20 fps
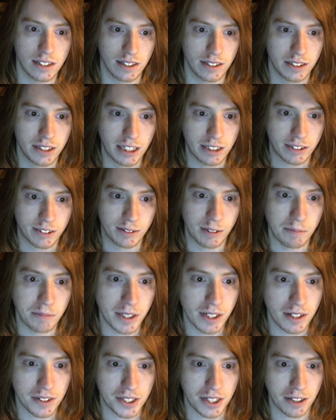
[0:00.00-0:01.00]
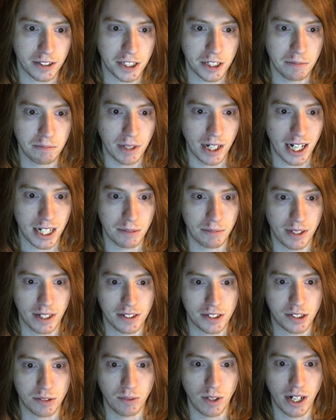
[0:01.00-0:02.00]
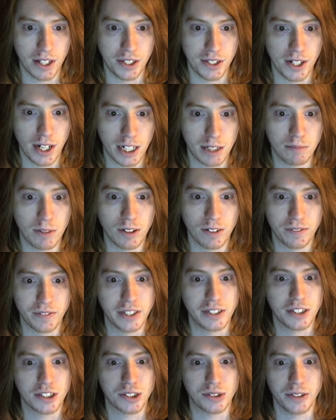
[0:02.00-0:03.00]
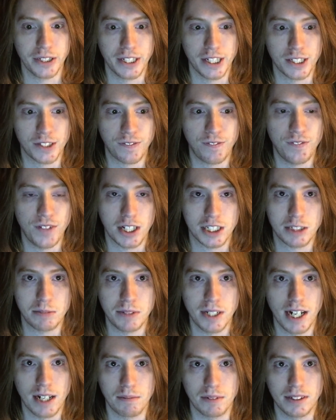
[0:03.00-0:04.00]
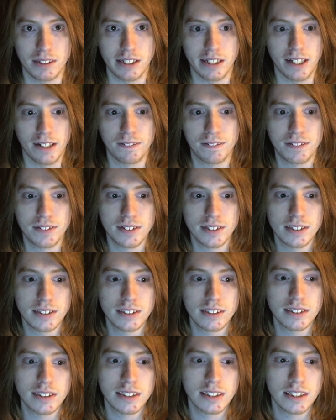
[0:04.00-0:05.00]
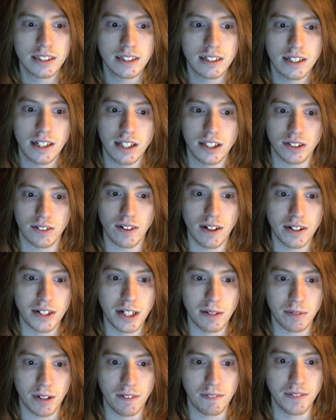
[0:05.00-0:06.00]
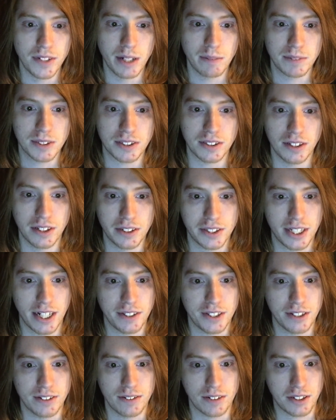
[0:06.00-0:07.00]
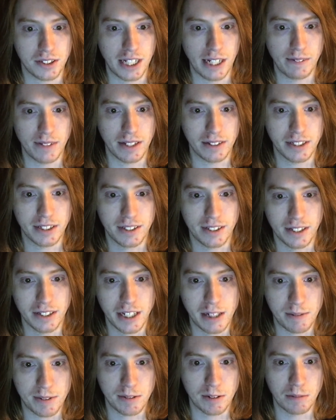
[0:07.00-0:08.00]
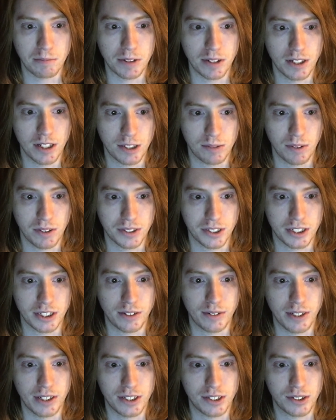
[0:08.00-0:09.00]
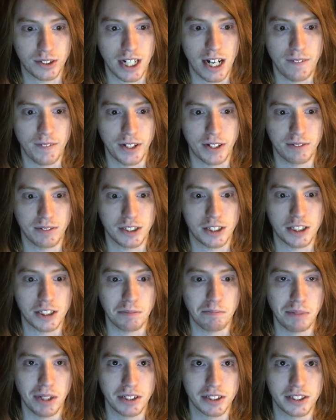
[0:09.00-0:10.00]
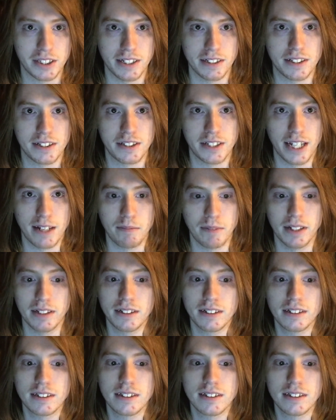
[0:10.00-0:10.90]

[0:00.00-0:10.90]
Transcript: Hipstermobiles are the embodiment as to why the automotive industry is fucked beyond belief. There are a number of numbskulls out there who claim that the hipstermobiles will decrease traffic, which is a bullshit statement.